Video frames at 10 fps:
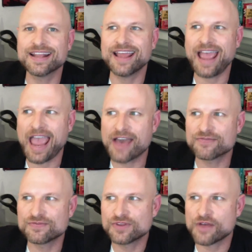have
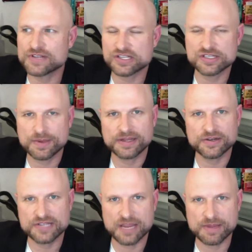conversations about
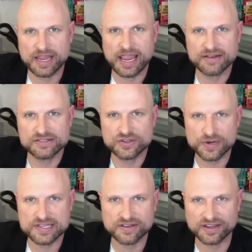entertainment and
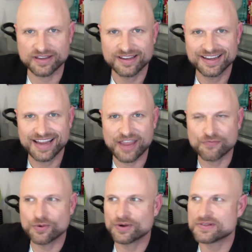storytelling
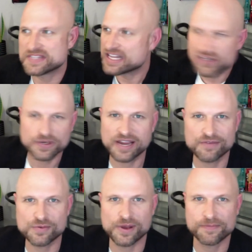if we're censoring
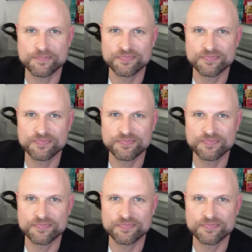everyone.